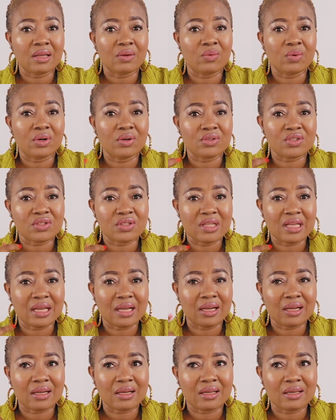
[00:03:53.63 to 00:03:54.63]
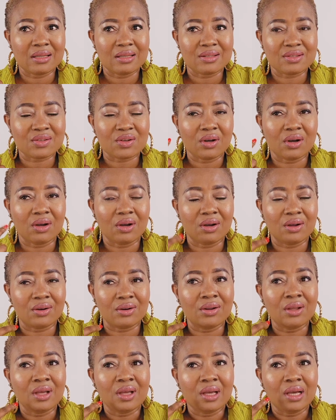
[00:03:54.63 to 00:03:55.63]
Once the acne is gone,
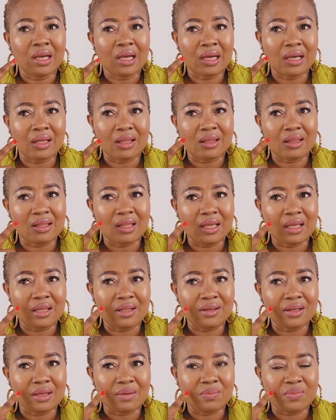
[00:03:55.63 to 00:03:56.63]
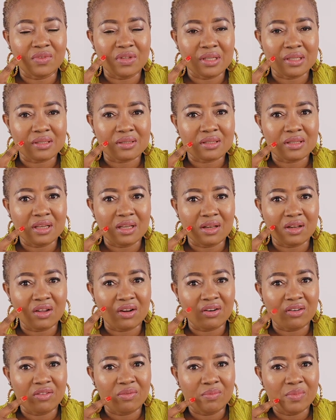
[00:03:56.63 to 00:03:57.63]
and then there's a lot
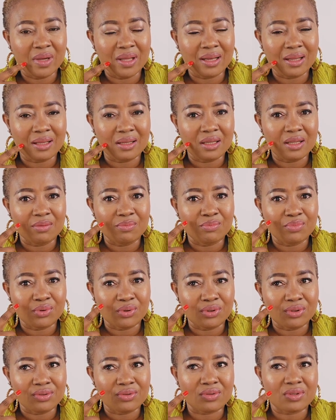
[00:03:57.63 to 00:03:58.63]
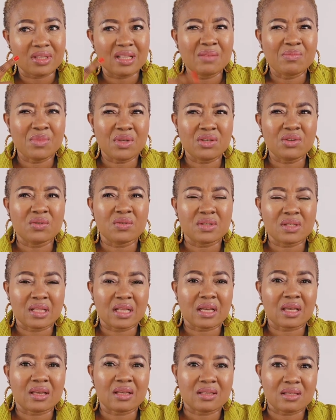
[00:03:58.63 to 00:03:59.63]
of melanin produced. Let me use
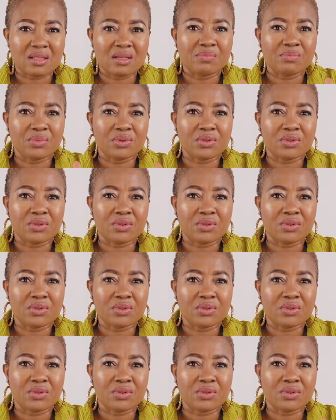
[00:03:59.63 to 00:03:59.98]
like a simple